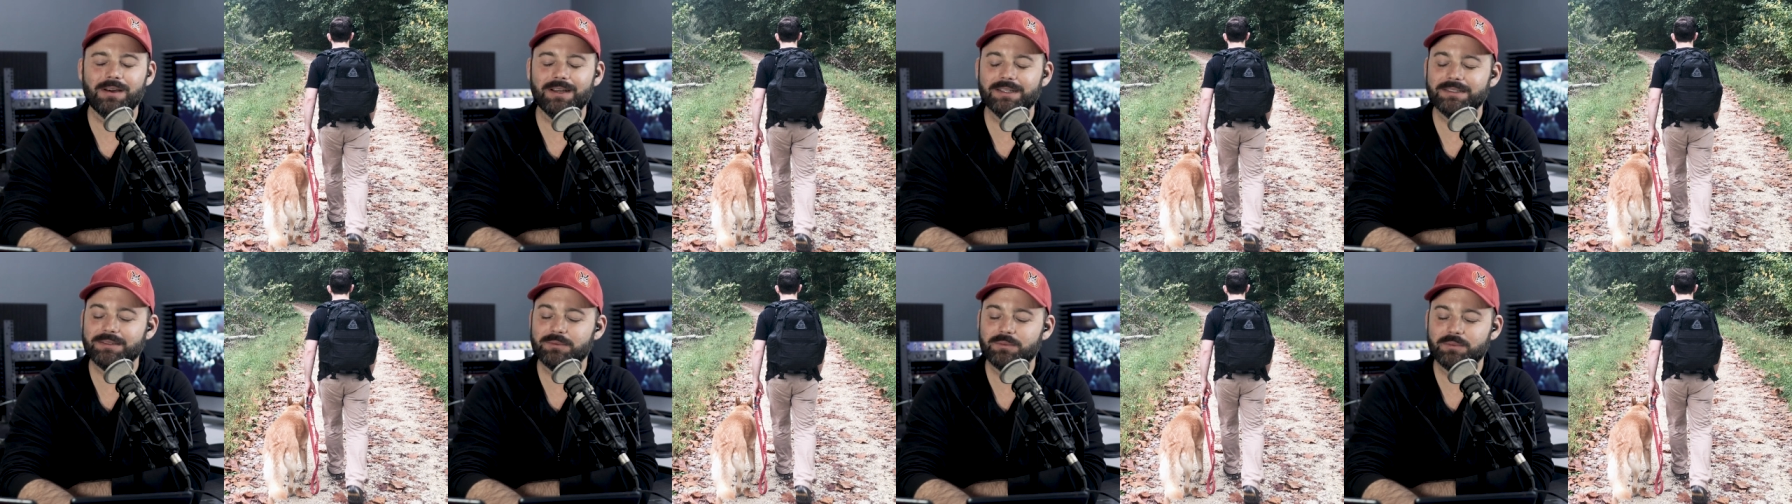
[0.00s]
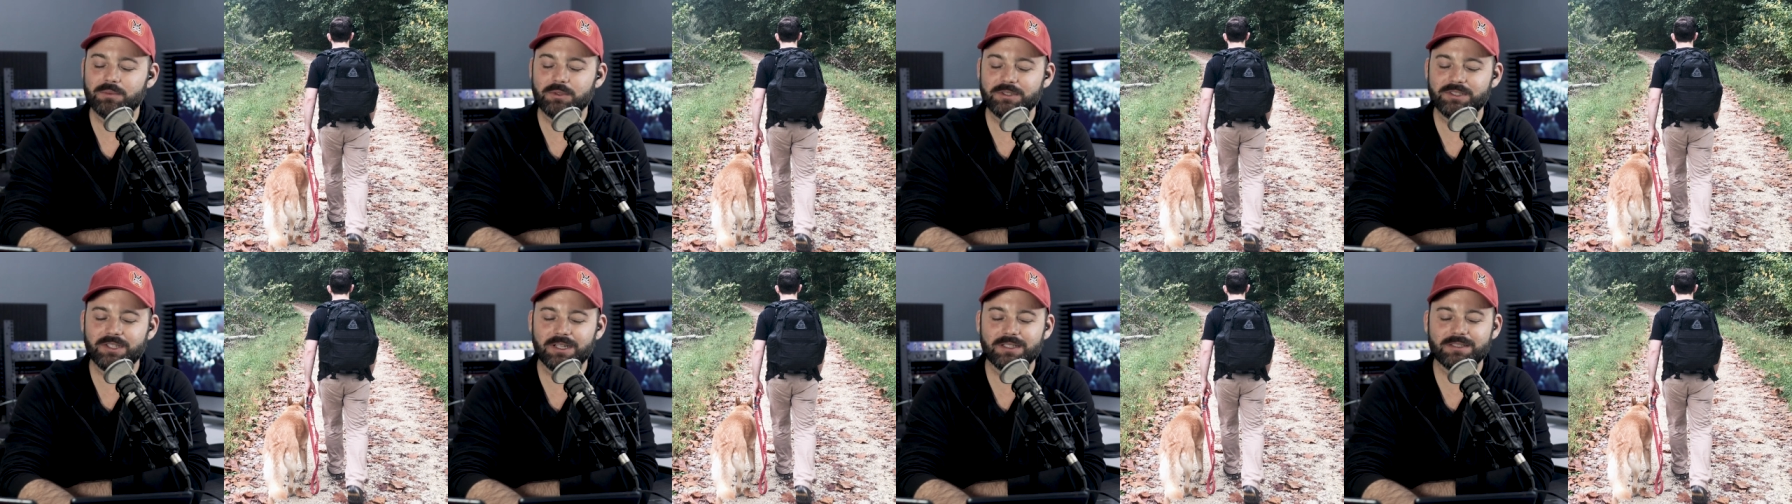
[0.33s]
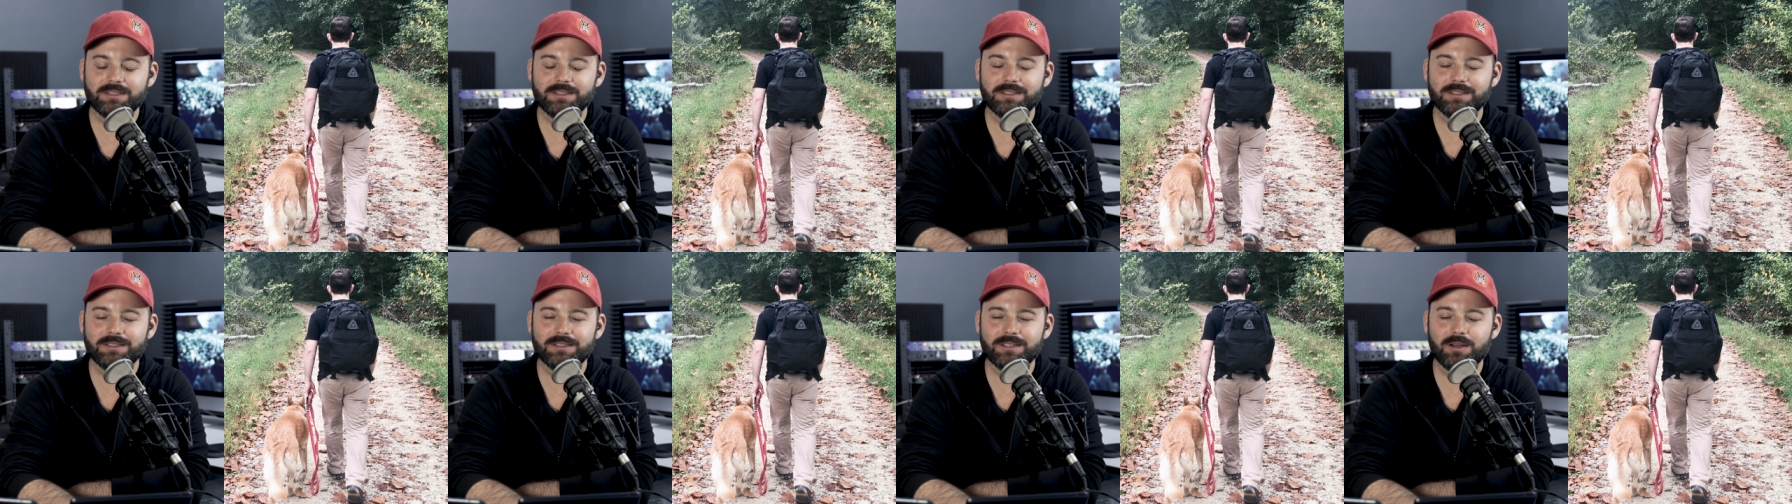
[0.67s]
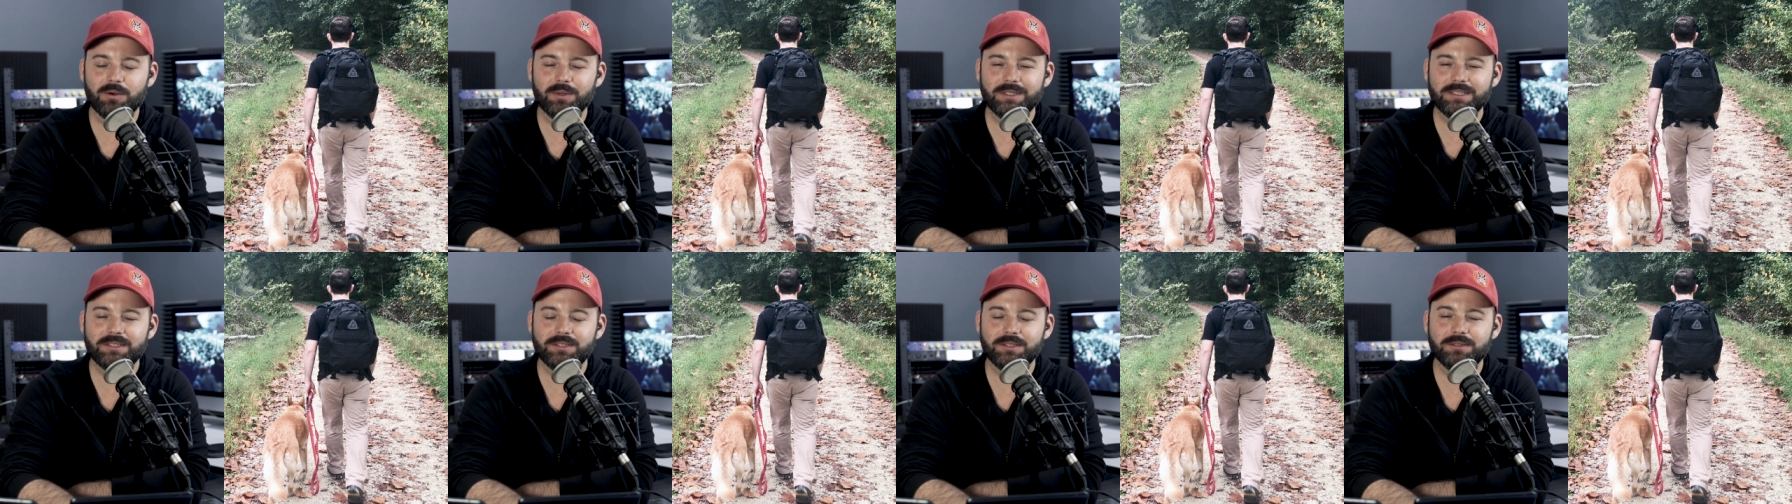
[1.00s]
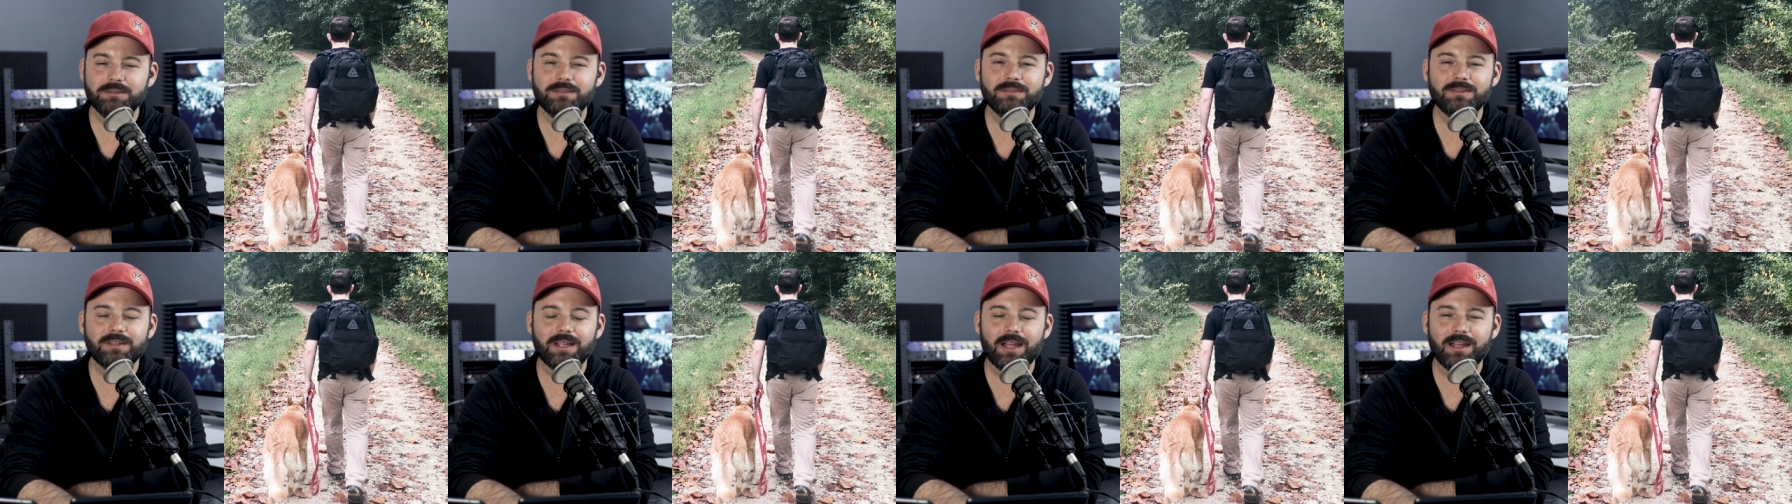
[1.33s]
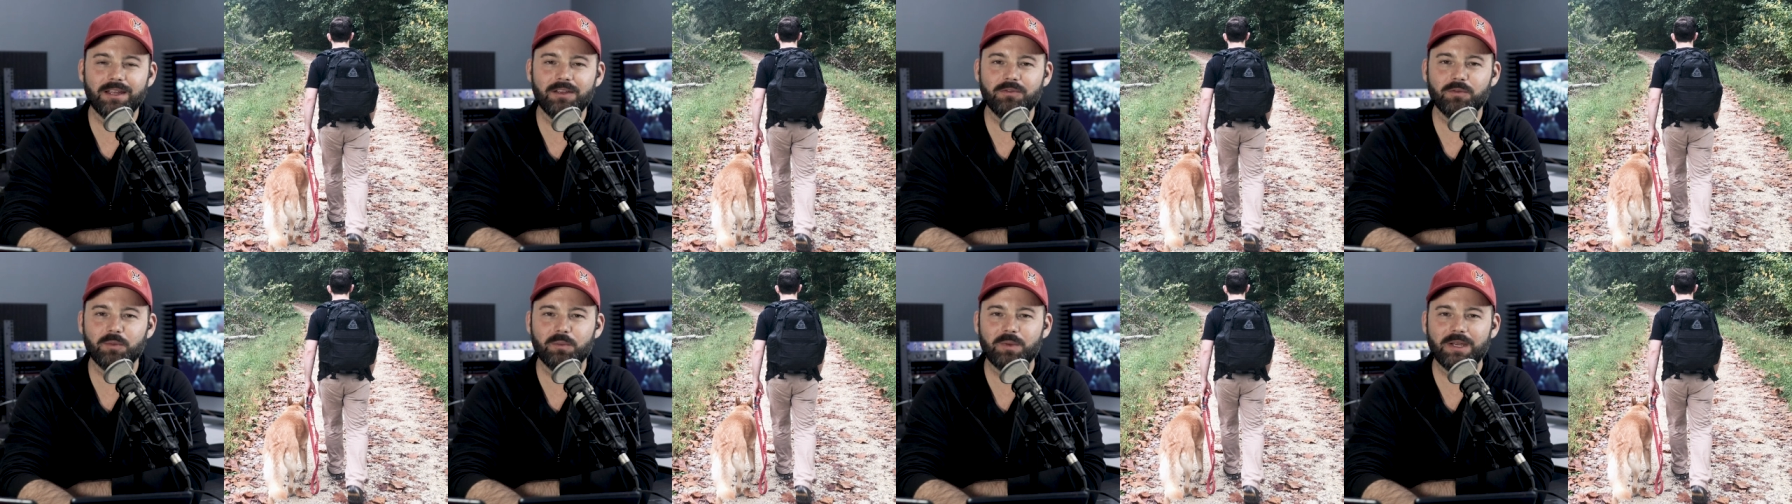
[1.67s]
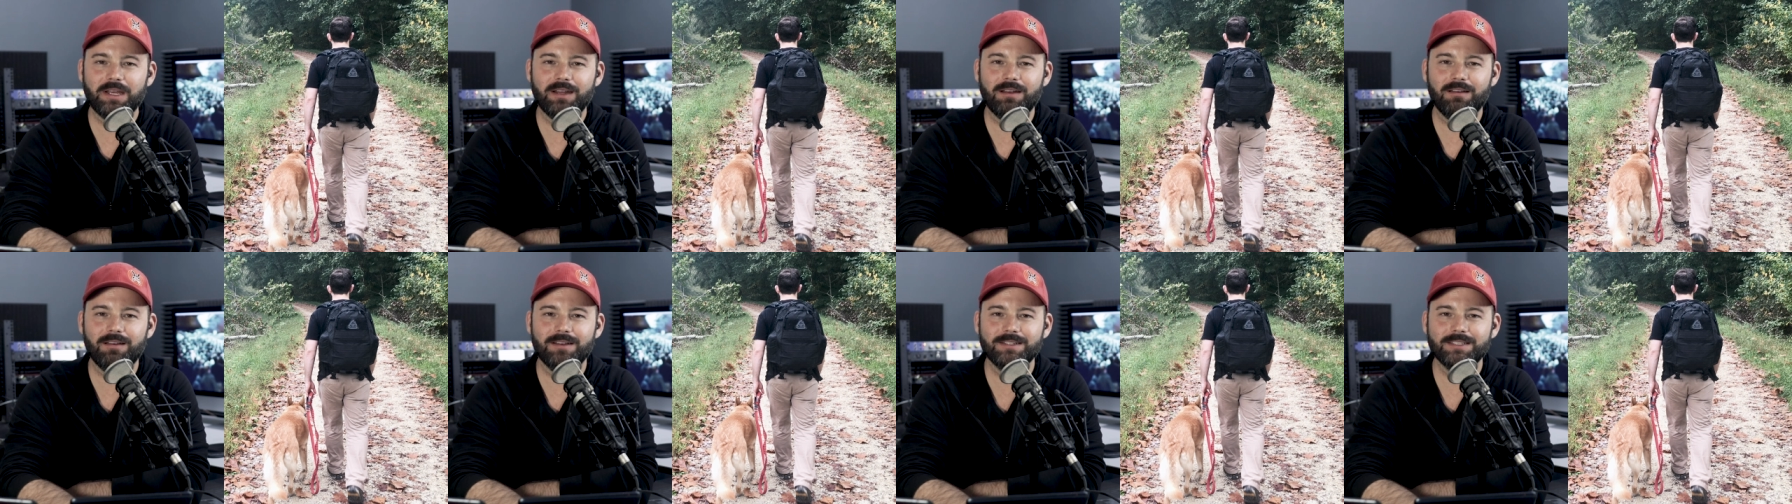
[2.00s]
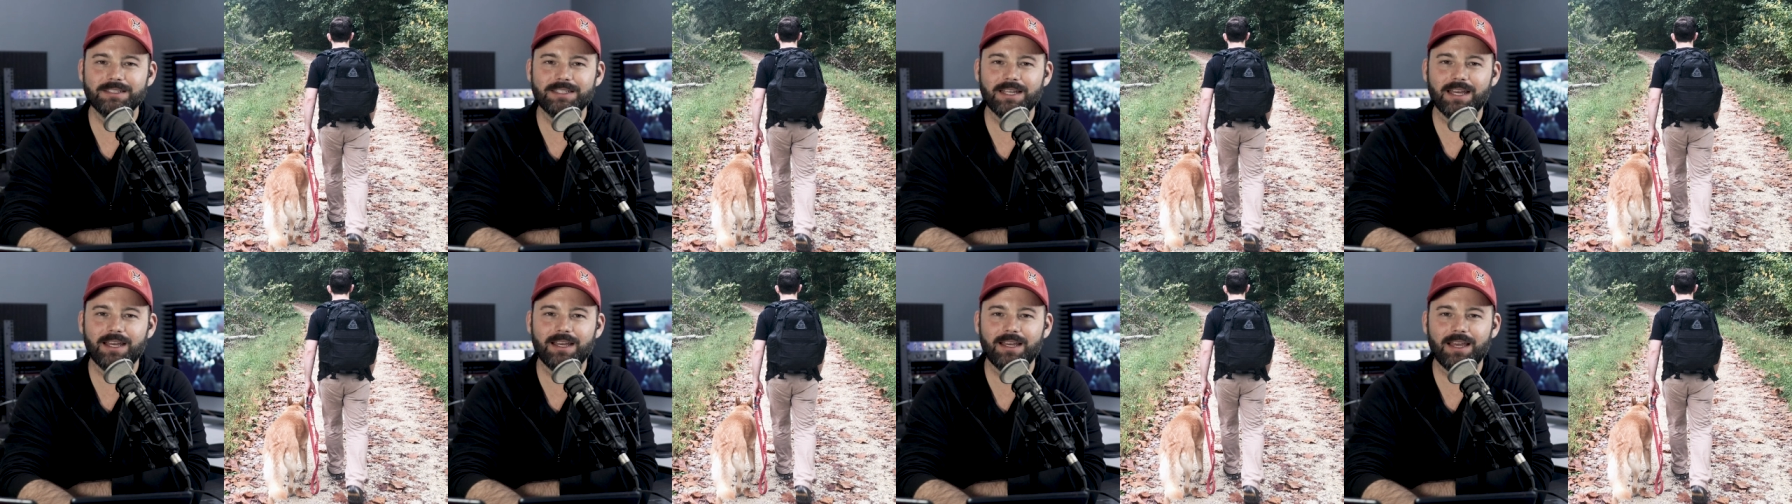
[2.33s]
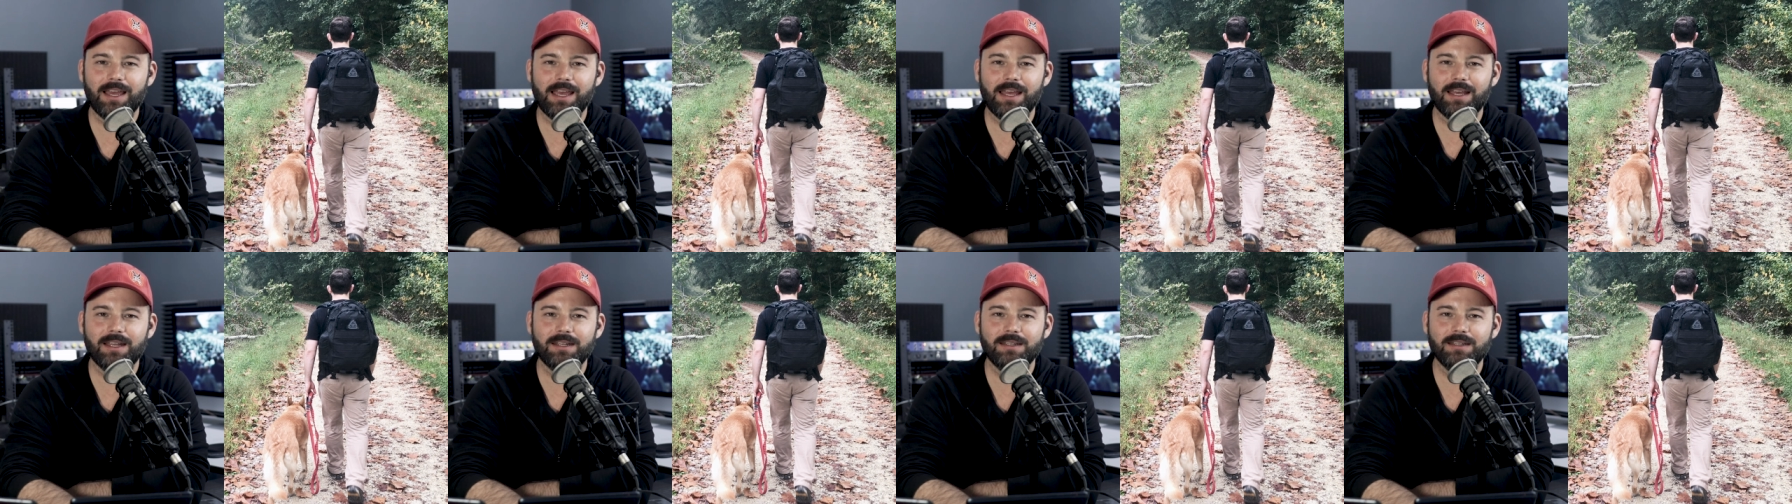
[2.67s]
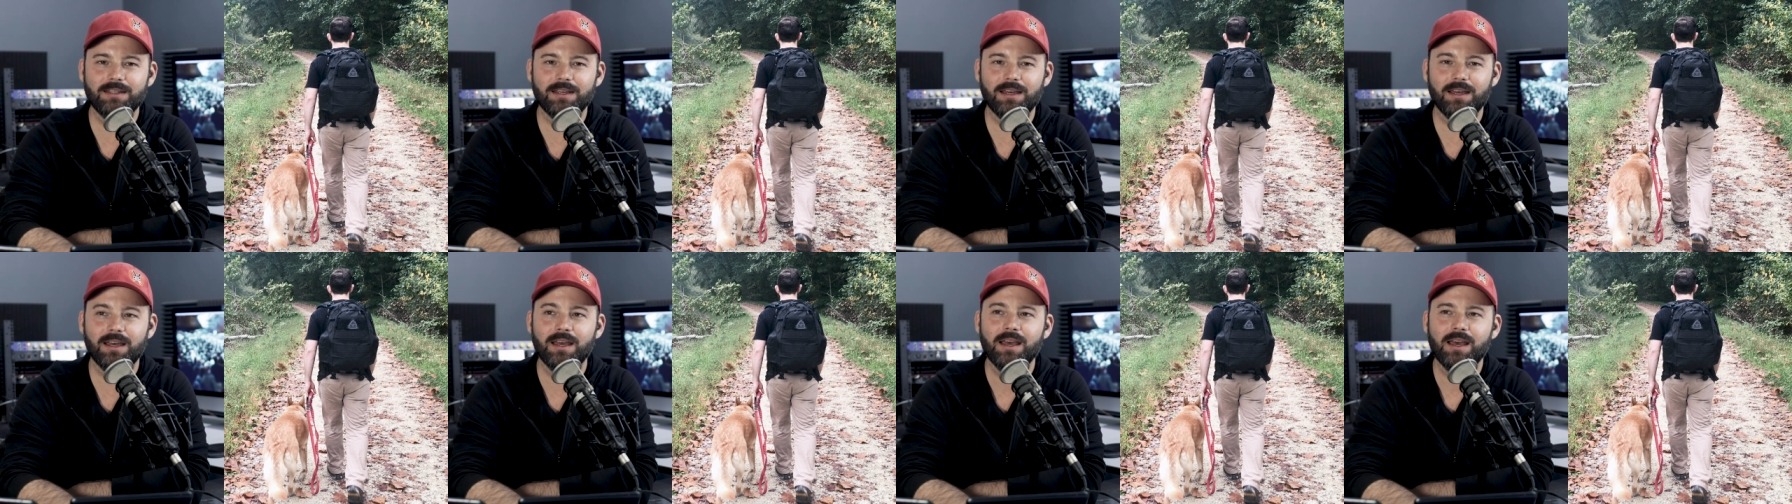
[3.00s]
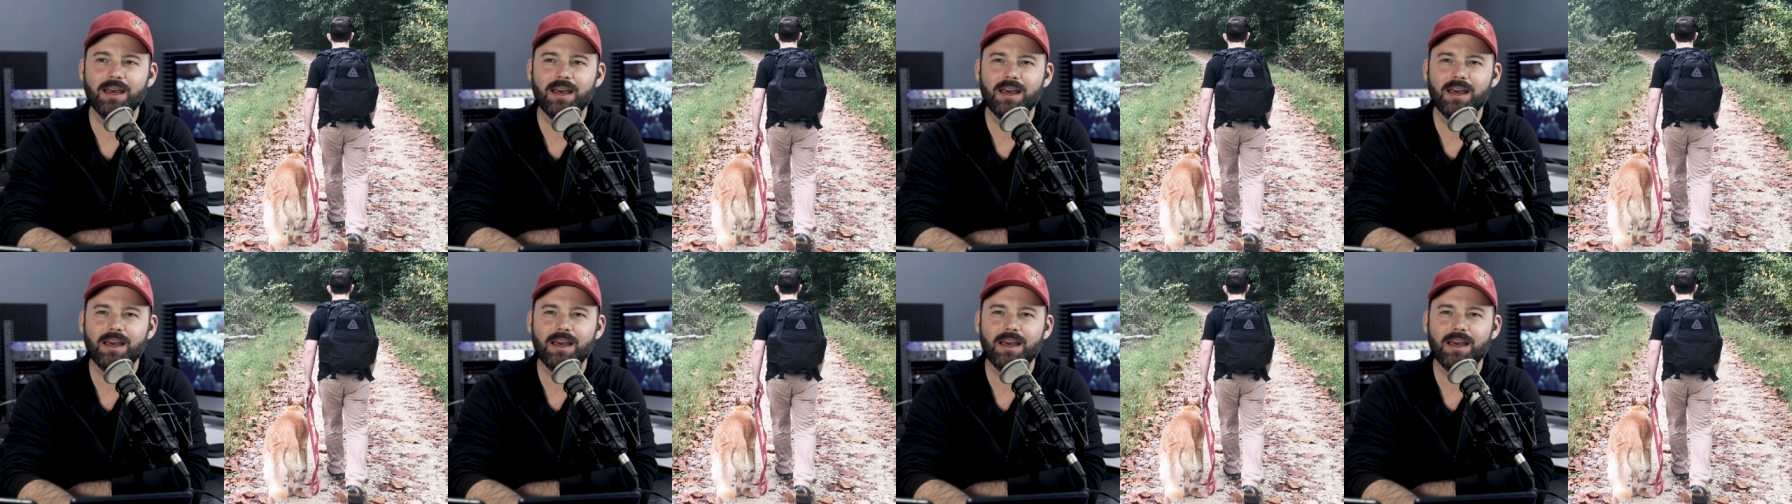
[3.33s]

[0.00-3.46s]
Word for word: Awesome. Well, Justin, as always, dude, thank you for being on today and uh,